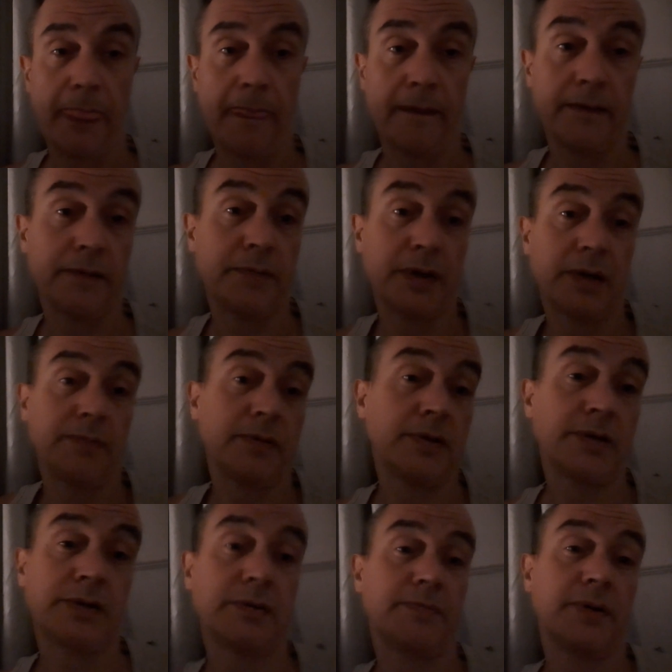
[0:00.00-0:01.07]
And the people that
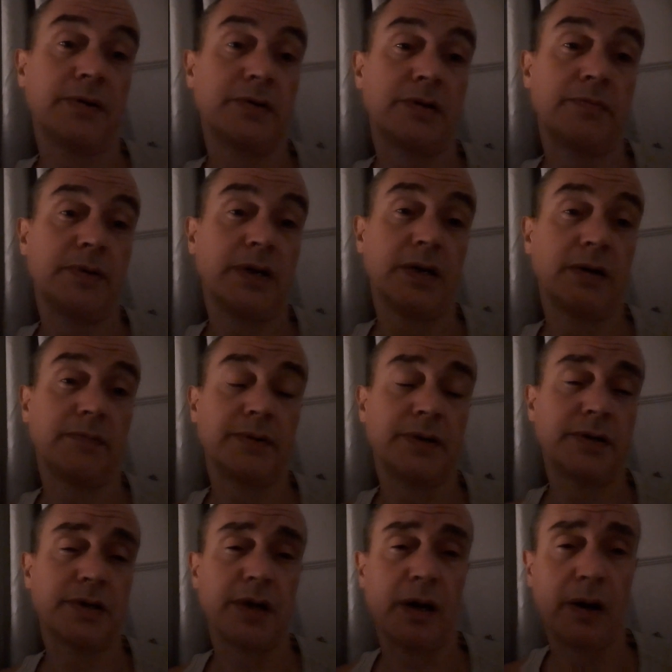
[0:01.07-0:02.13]
are supposed to be helping
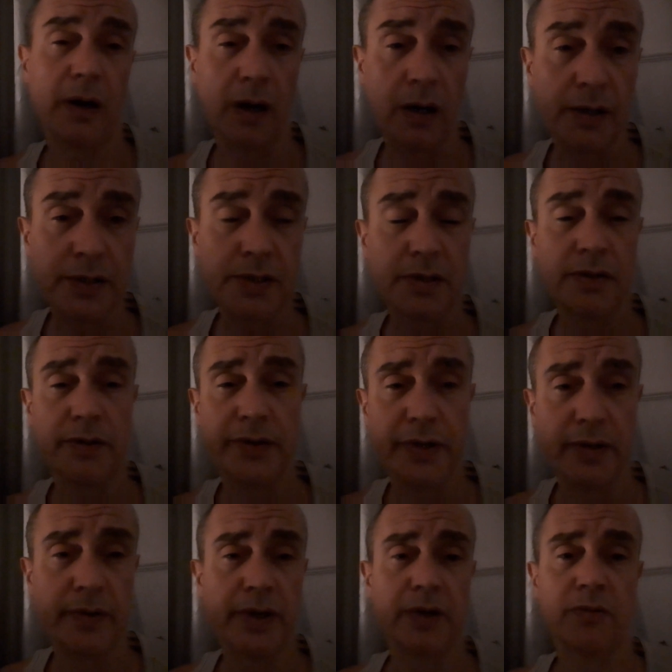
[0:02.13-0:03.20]
just aren't
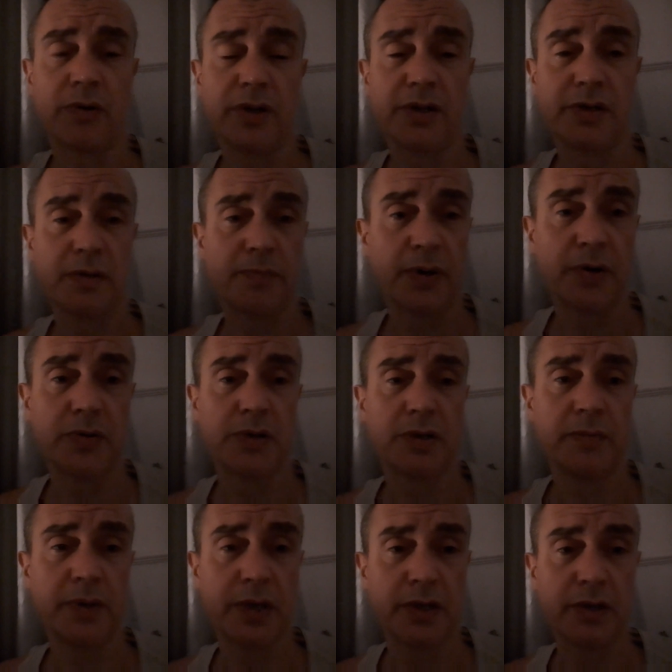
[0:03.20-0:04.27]
doing what they're supposed
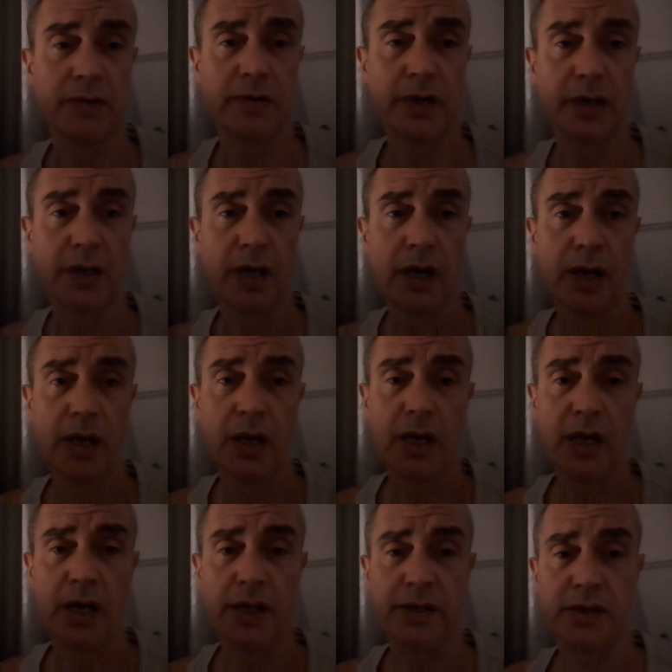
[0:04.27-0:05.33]
to be doing.
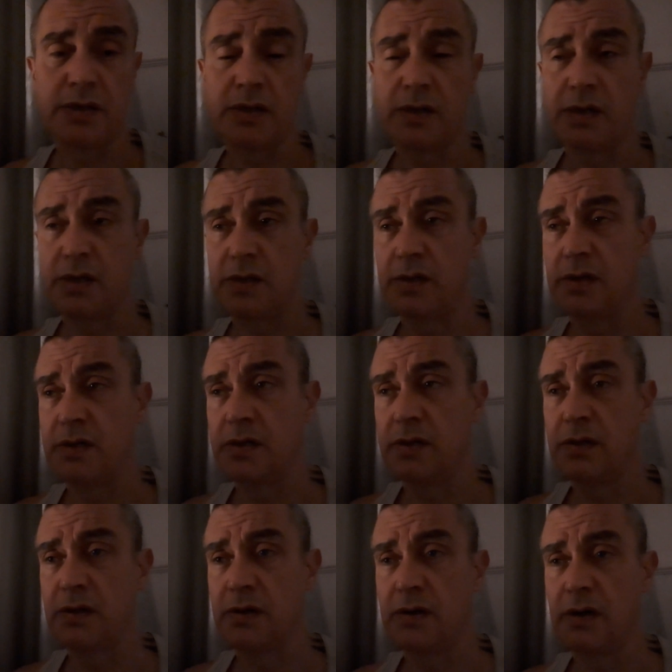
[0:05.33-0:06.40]
And the
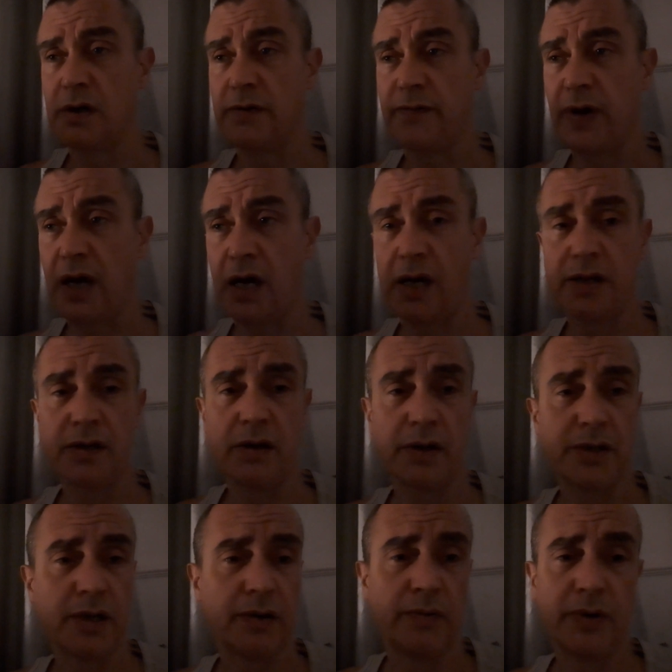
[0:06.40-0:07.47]
solicitor that I've had, I
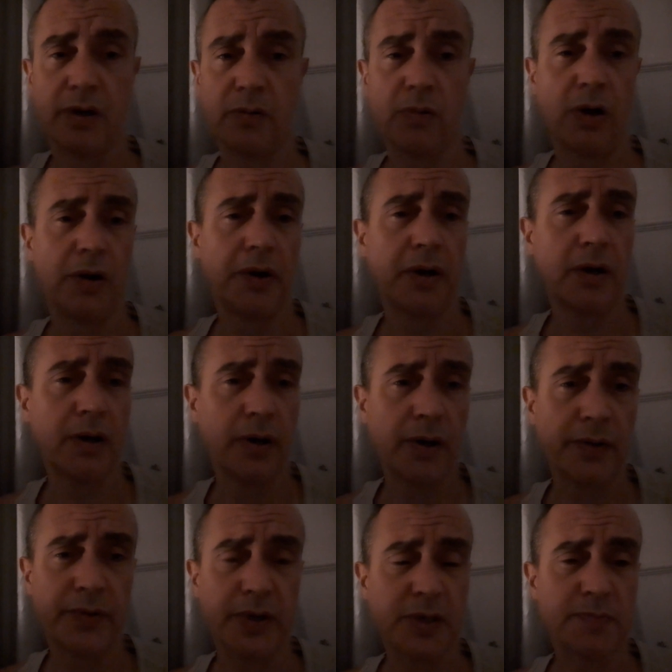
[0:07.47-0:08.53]
don't know what on
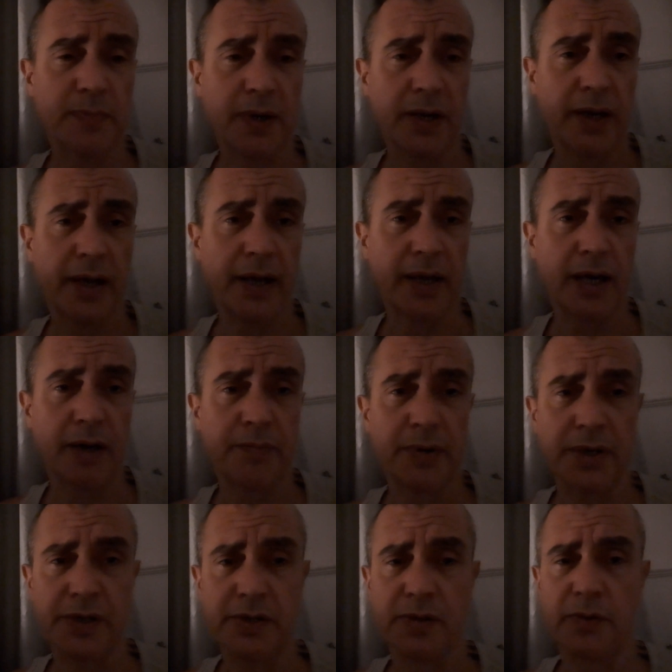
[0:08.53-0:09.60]
earth he's playing at,
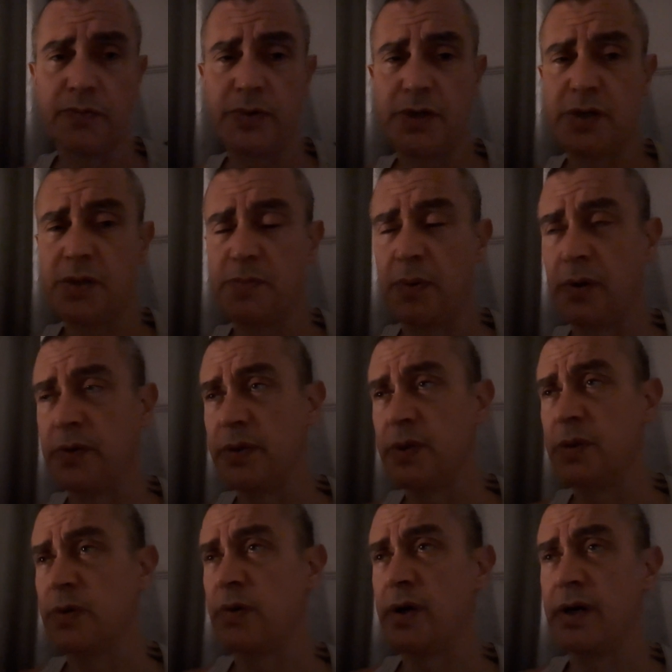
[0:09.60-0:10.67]
but he's not
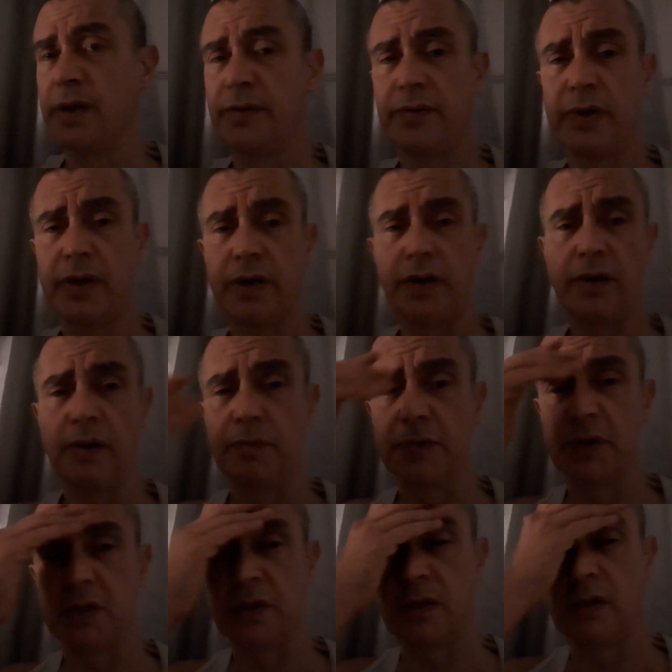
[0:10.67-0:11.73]
responded or anything. And I'm just